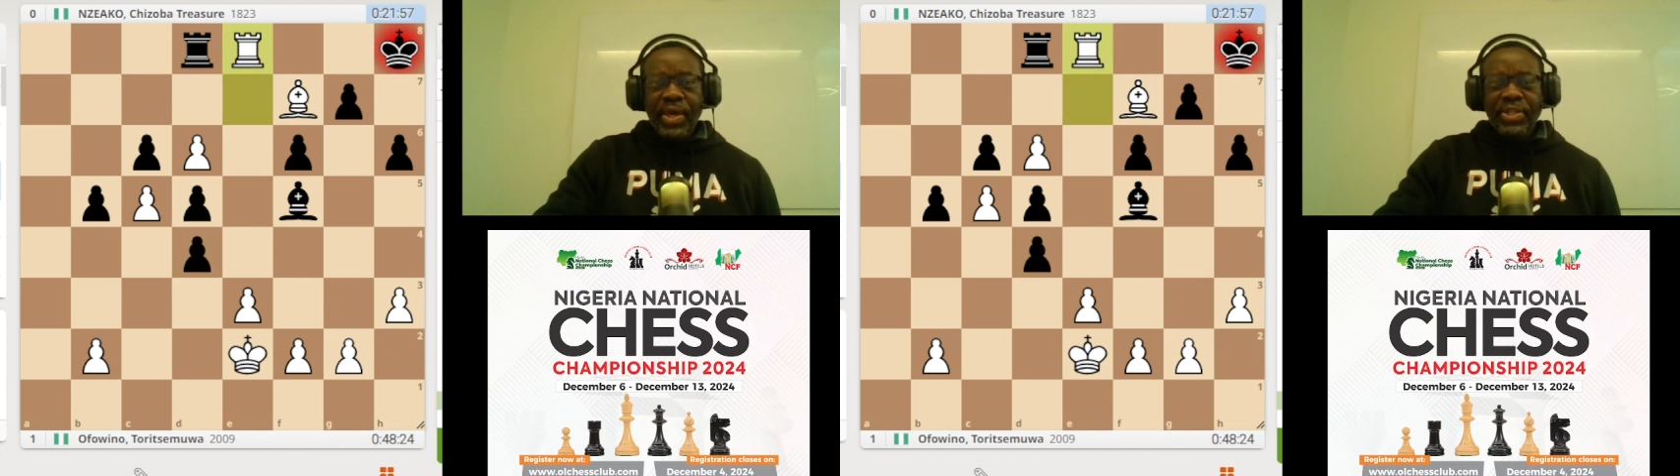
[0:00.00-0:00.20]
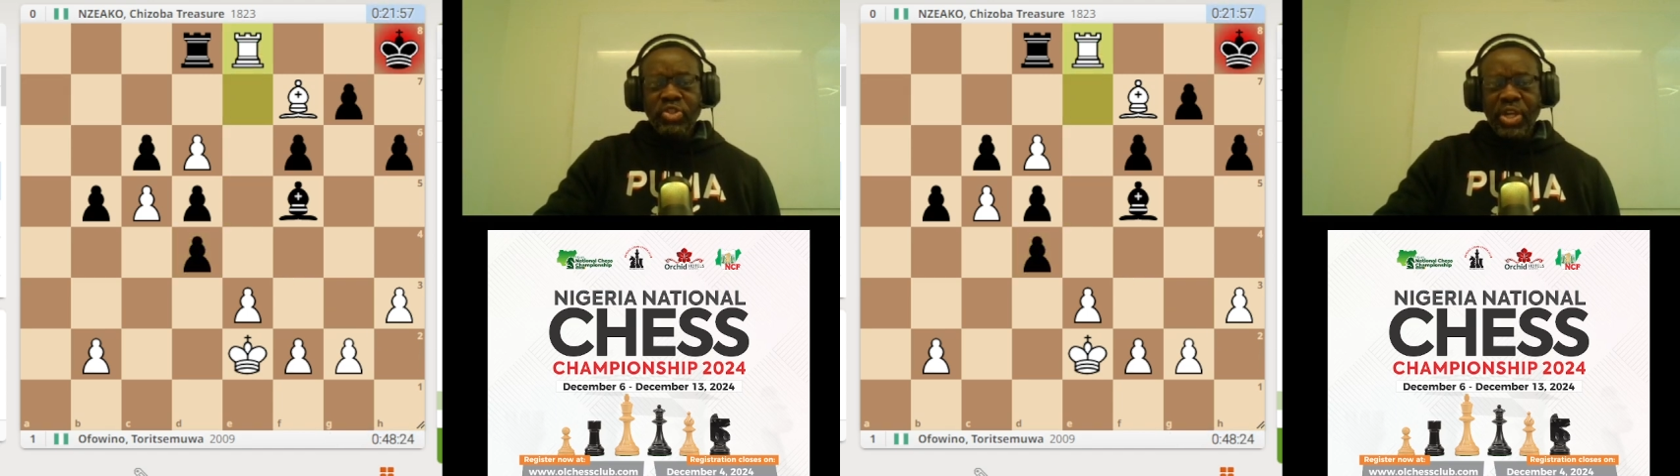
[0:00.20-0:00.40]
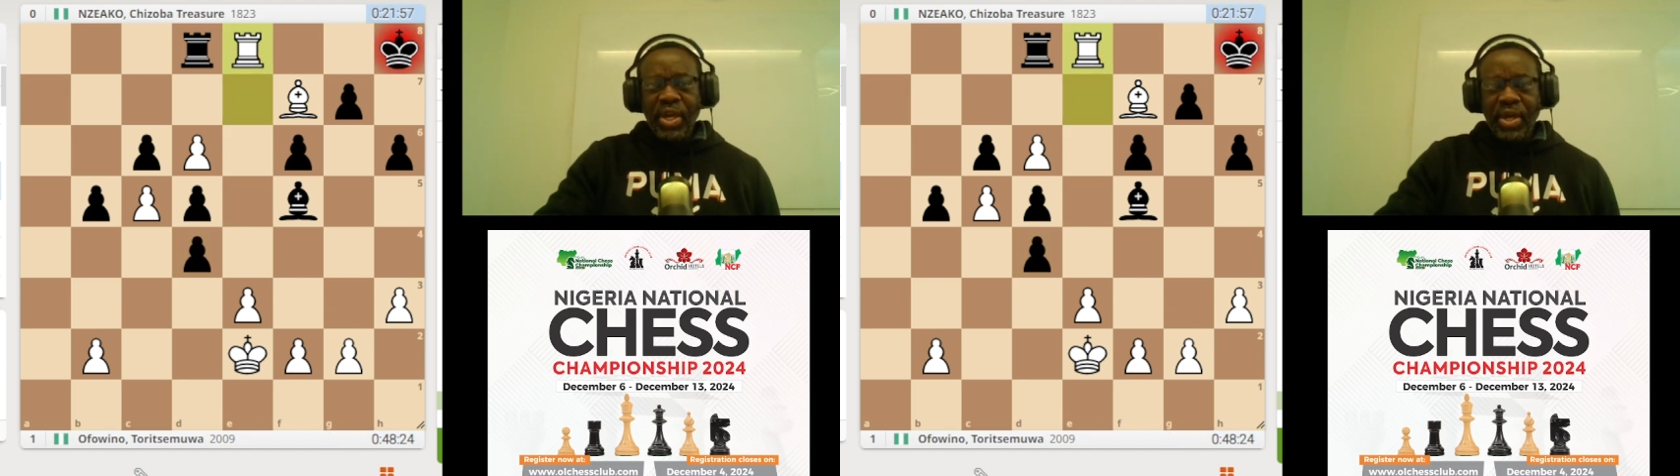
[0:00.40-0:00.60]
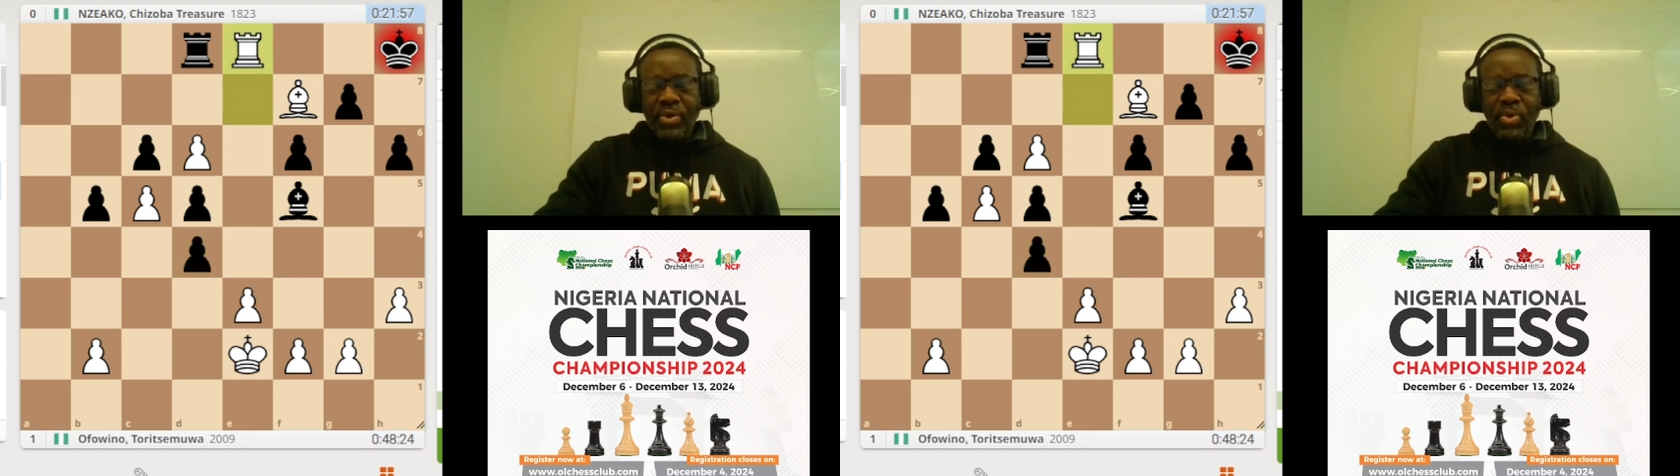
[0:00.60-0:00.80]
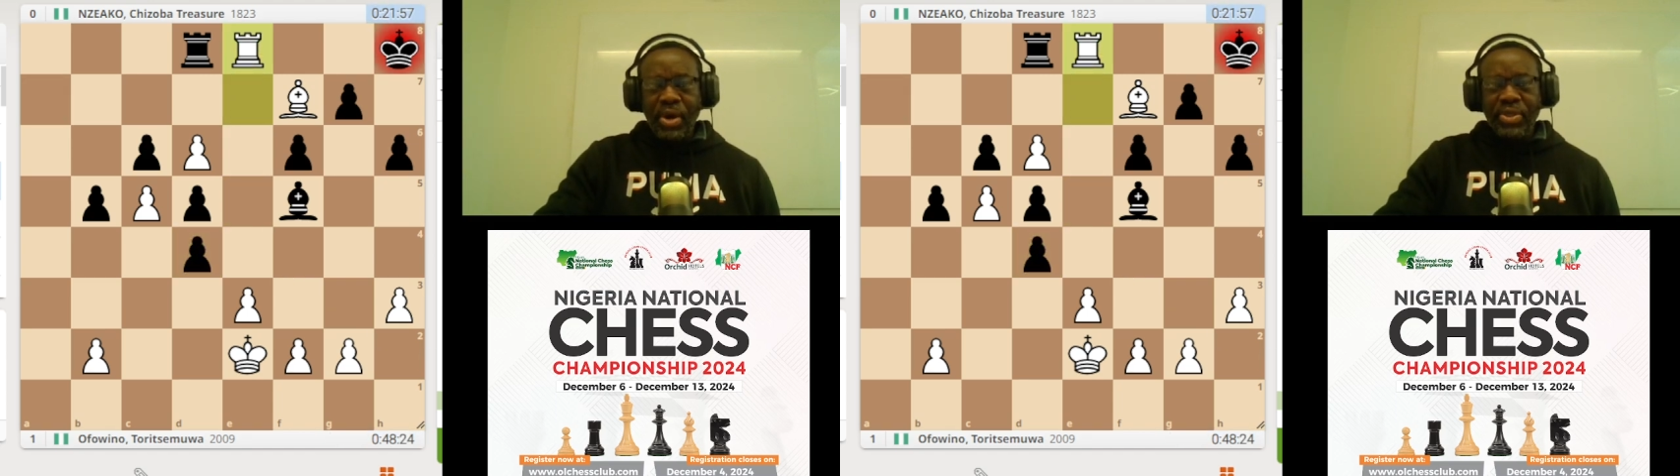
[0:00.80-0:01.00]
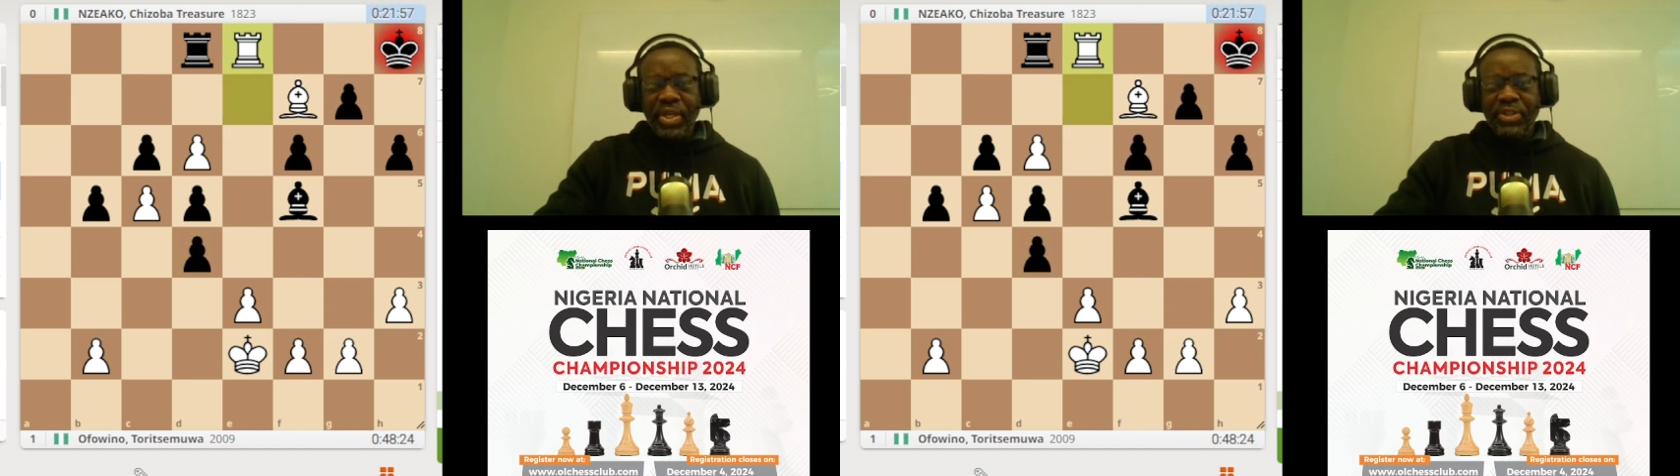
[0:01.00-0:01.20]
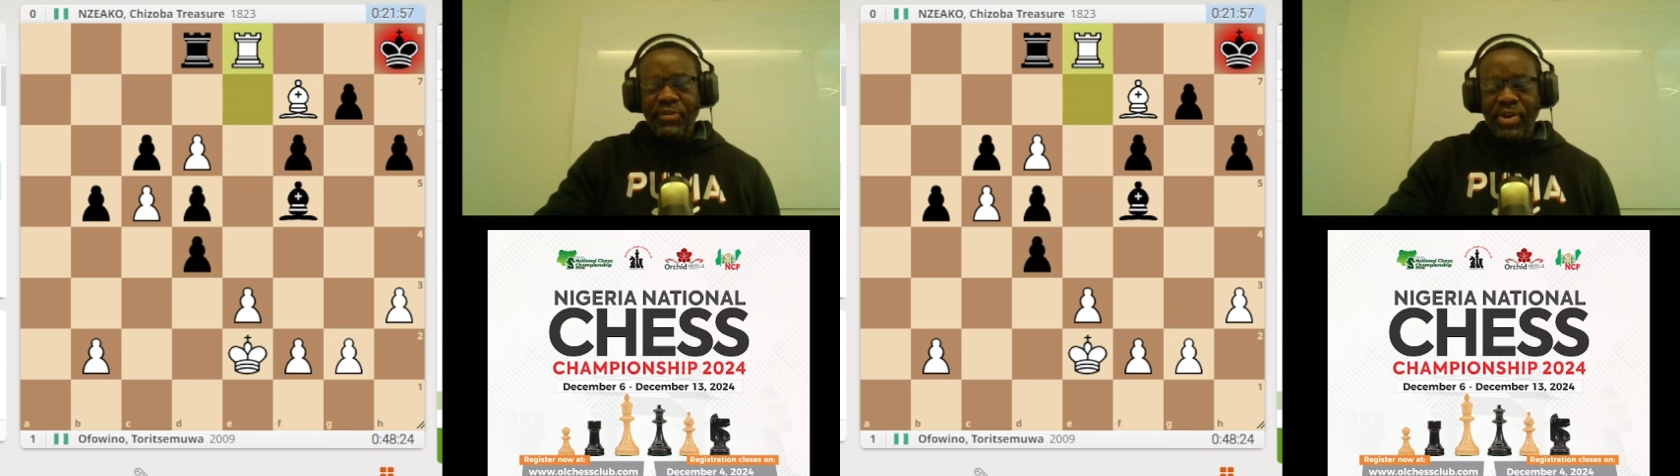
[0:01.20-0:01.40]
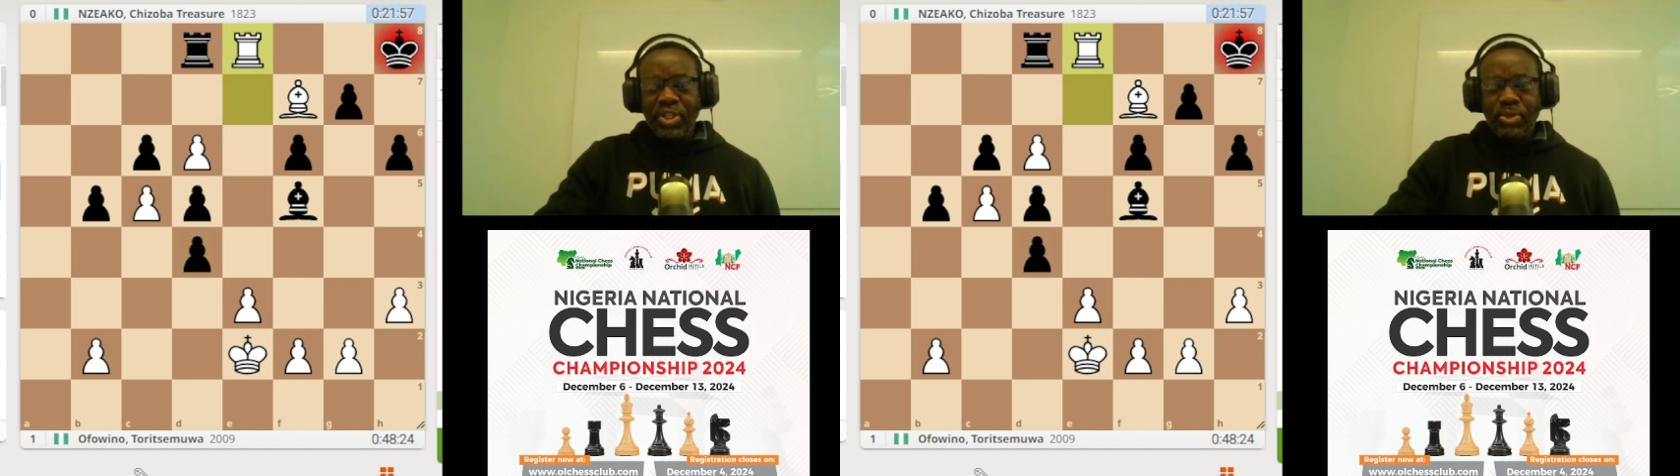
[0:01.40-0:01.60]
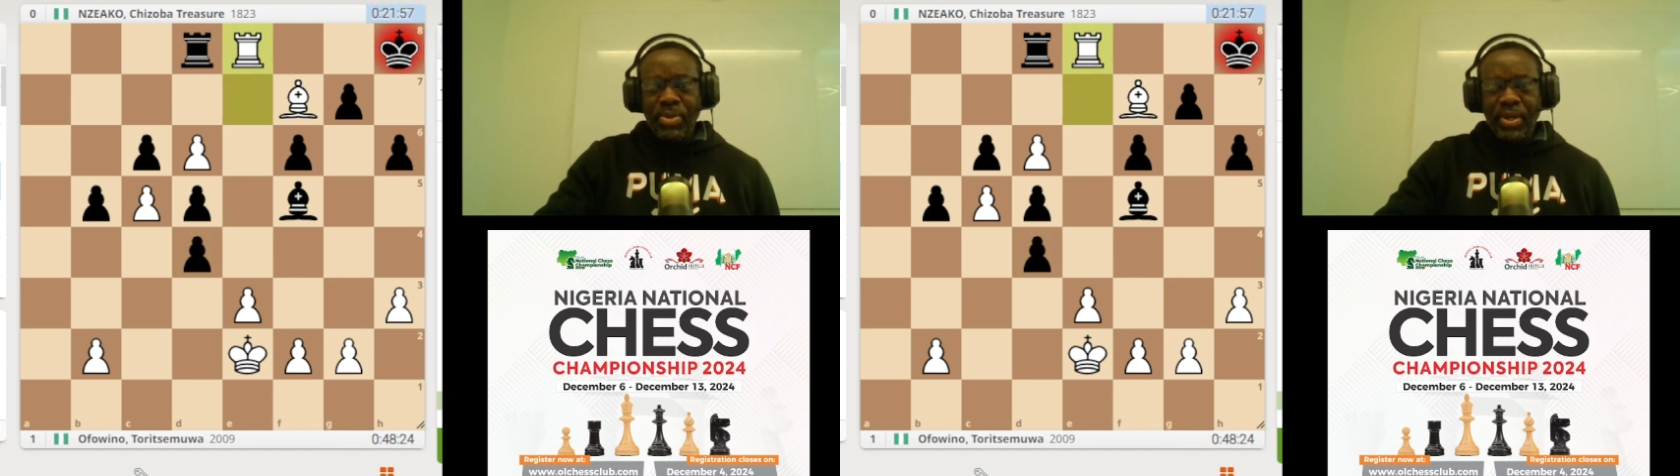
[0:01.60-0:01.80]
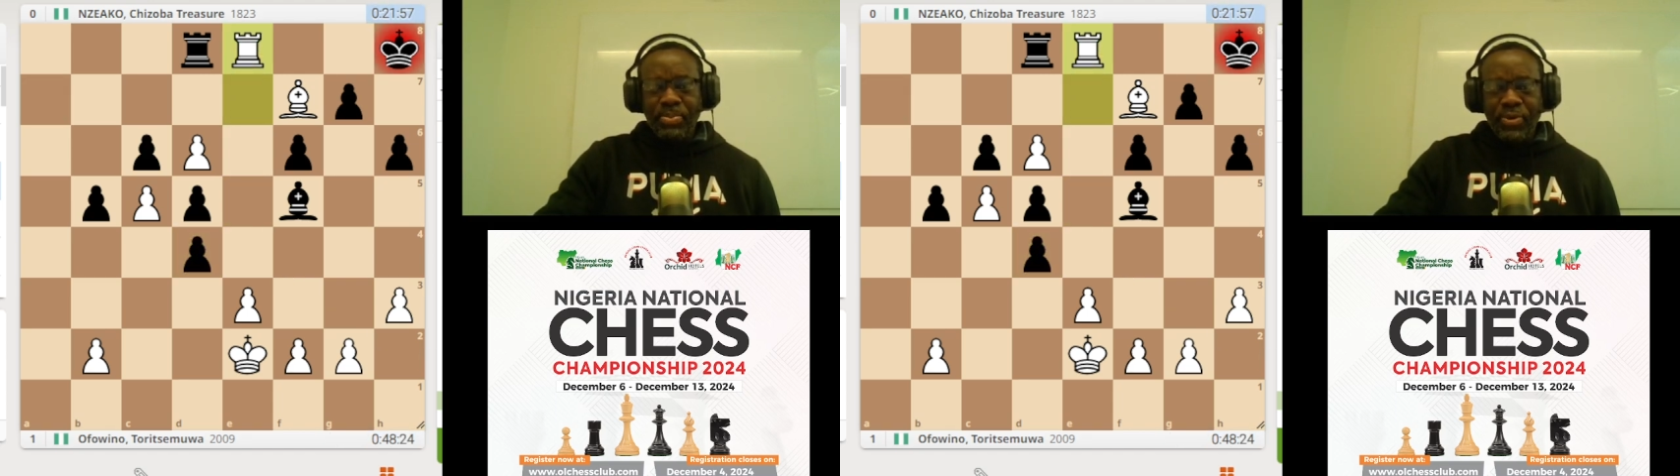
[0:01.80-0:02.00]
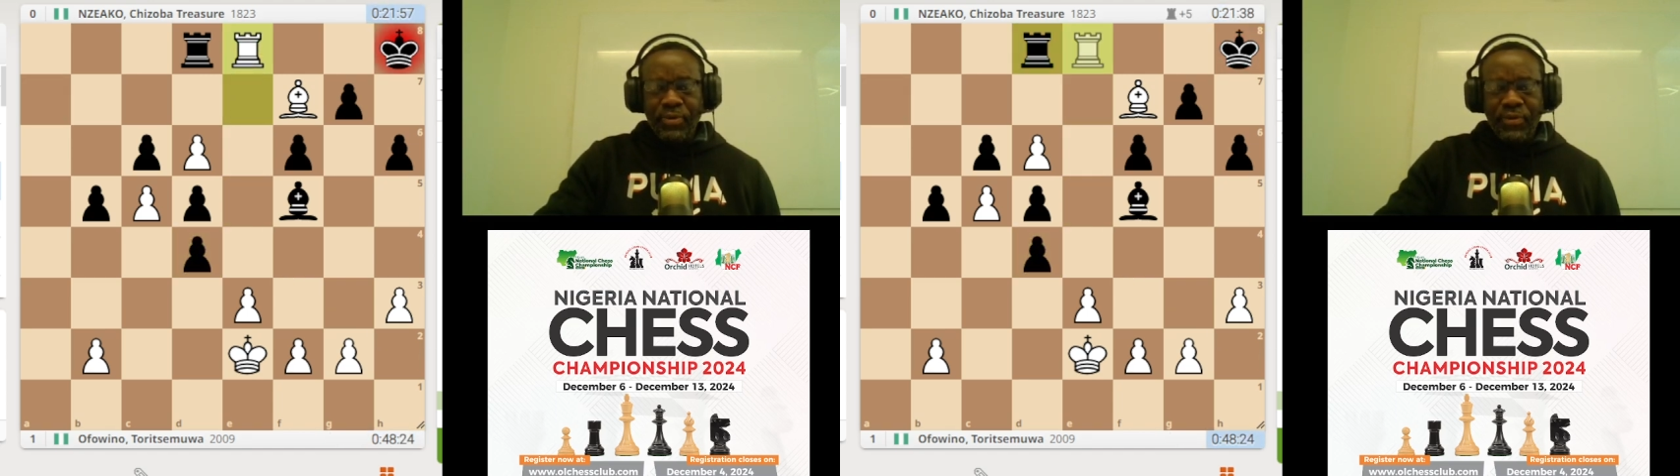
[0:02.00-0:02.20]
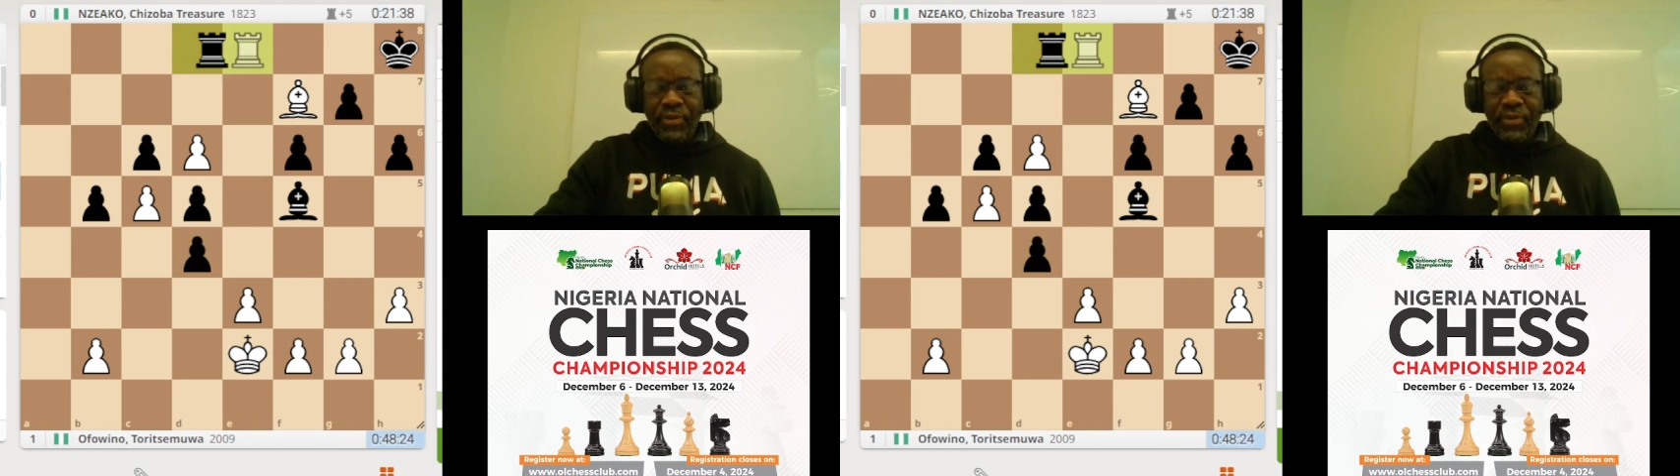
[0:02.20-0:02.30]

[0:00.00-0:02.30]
Check. Wow, that's a very smart move.